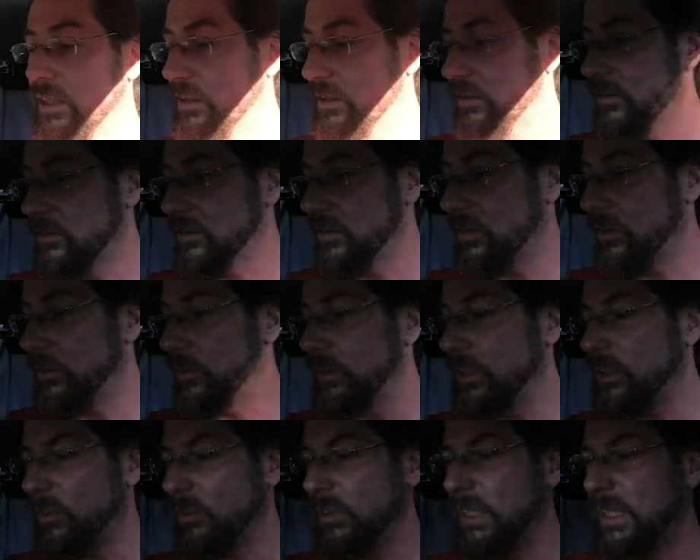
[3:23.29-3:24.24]
So
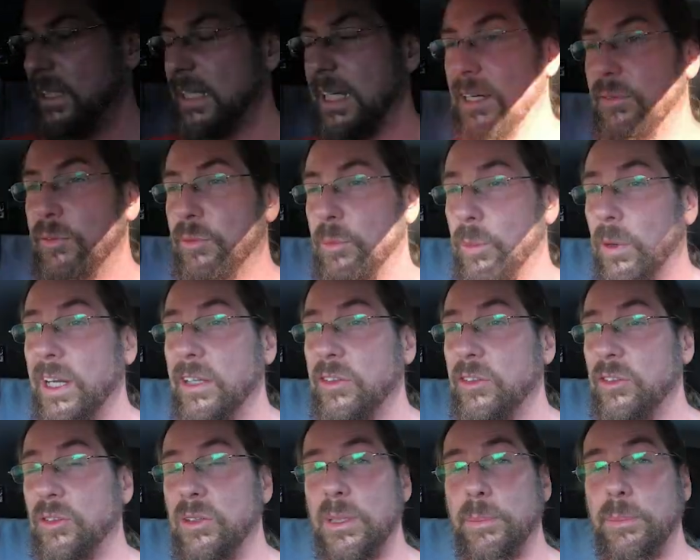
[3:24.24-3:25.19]
you really have one
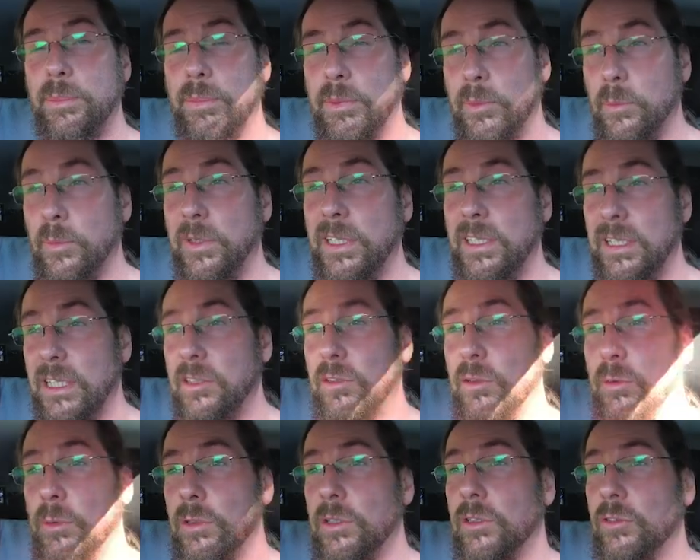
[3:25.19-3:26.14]
trip that
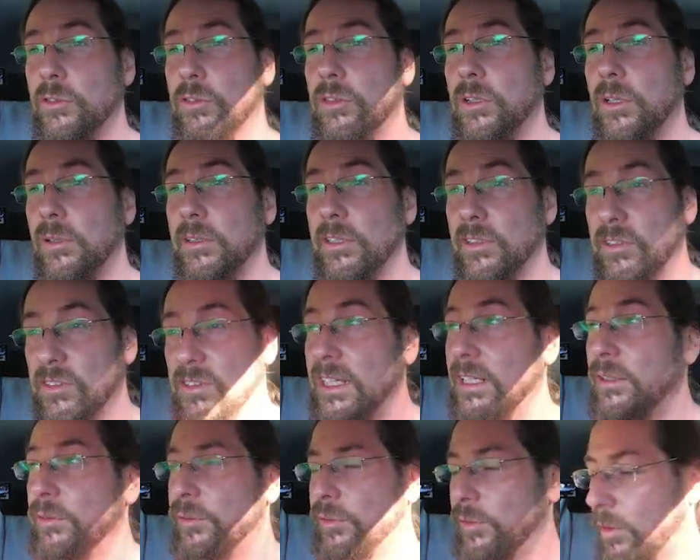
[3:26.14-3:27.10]
you control
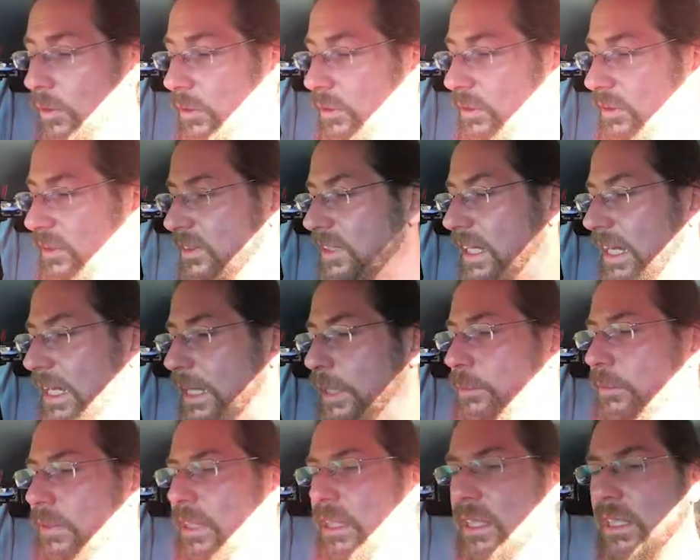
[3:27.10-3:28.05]
yourself all the
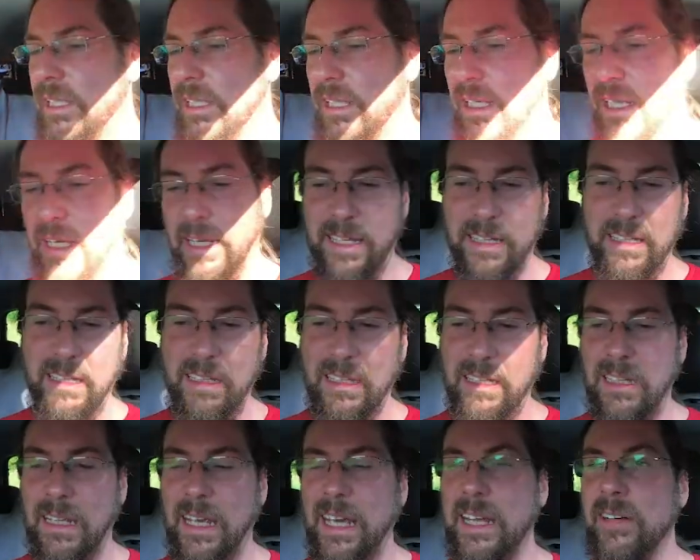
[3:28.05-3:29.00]
time, and
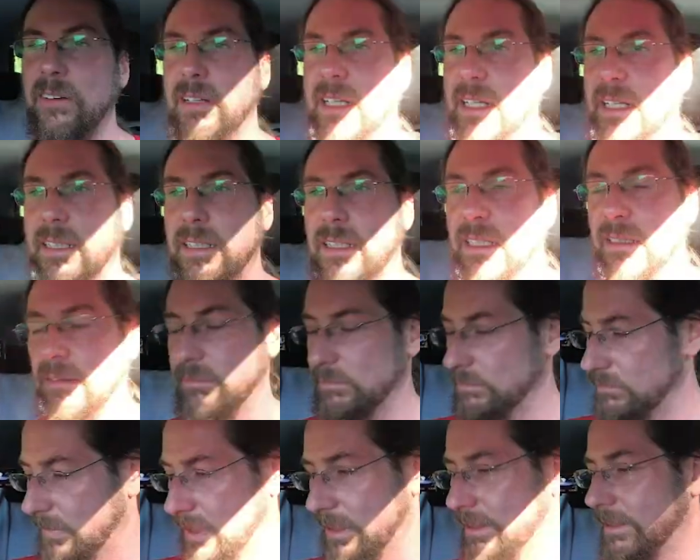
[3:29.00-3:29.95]
I don't like that.
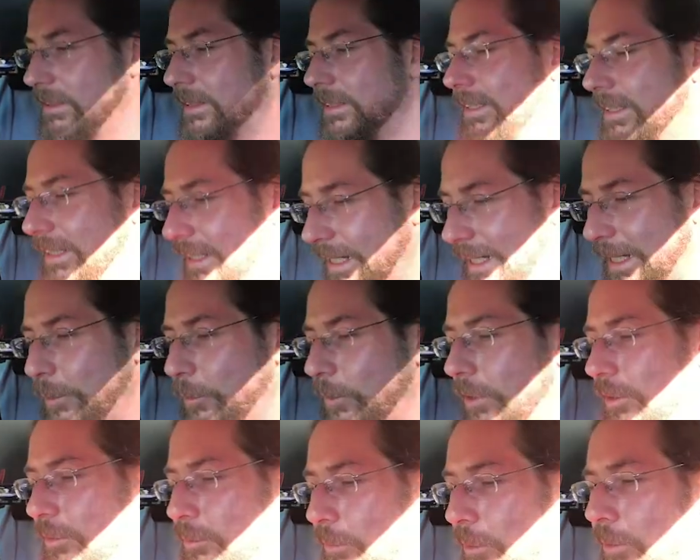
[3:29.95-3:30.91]
I
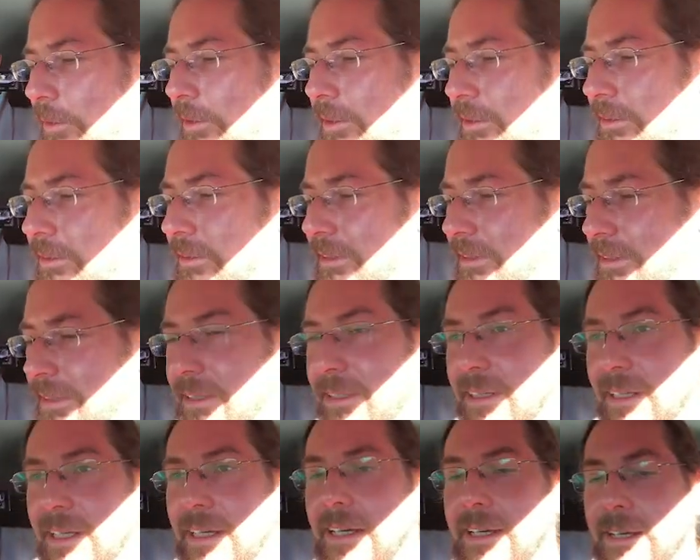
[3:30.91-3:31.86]
want more.
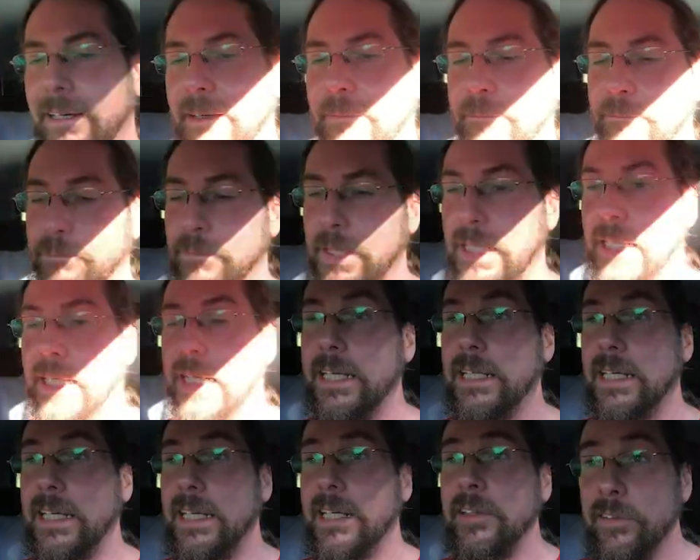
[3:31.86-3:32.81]
In
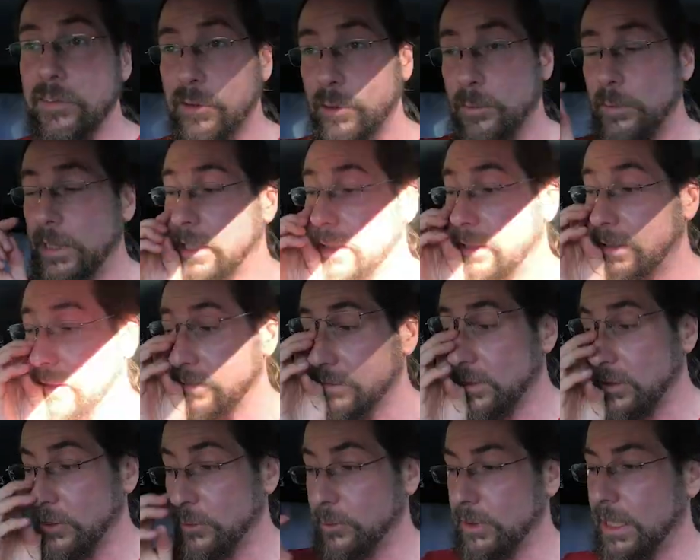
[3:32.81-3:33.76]
the instrument
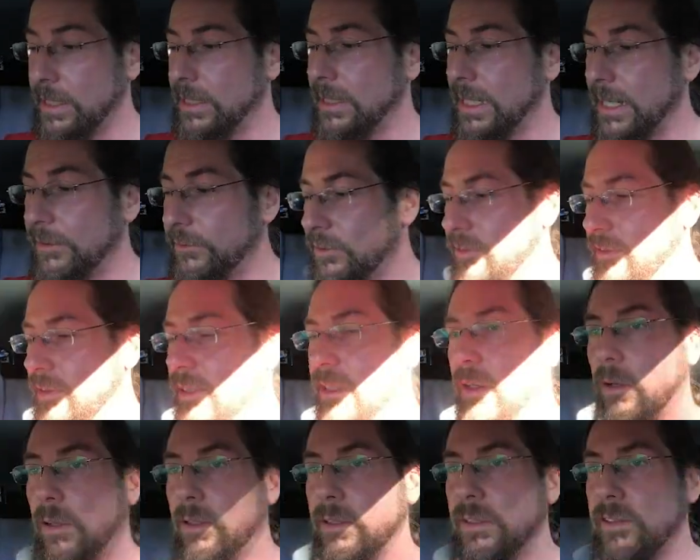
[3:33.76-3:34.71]
cluster, you can never see
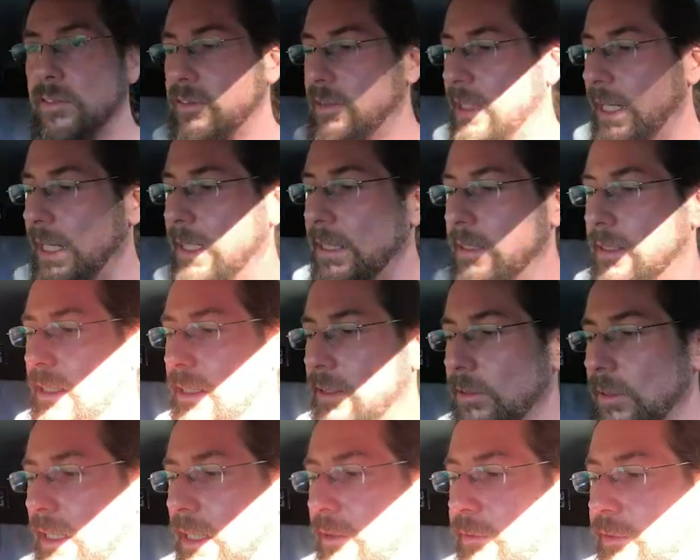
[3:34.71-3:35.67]
all this data that
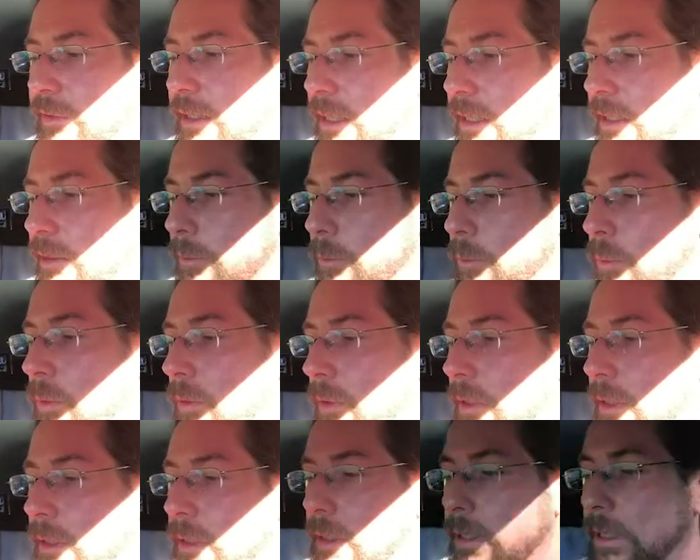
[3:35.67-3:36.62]
you have here. Ooh,
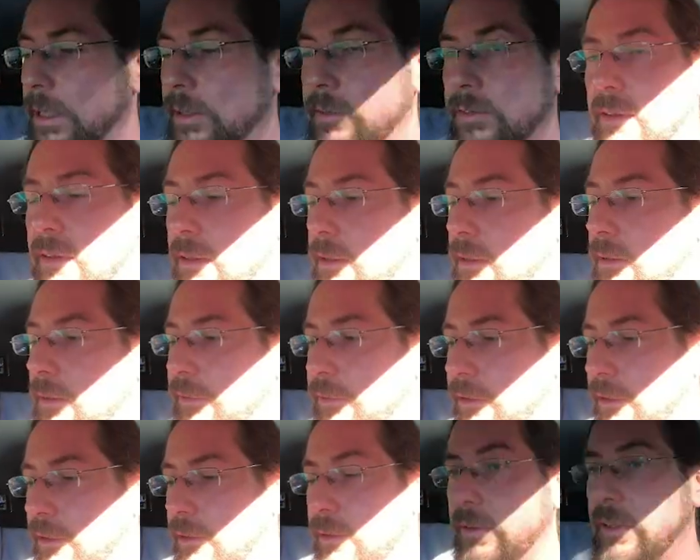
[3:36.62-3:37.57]
yes, if
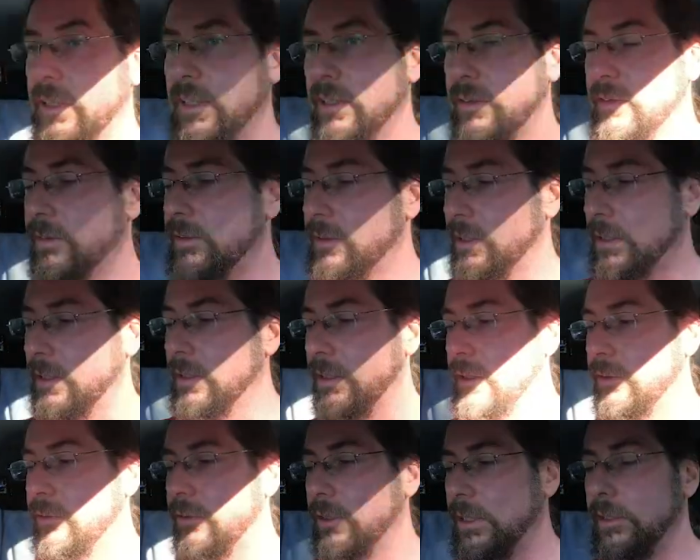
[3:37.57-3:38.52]
you do this, then
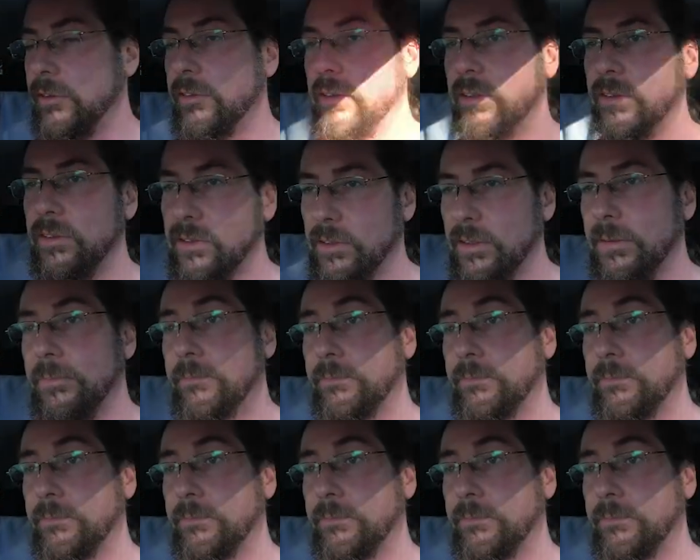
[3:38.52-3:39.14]
it changes.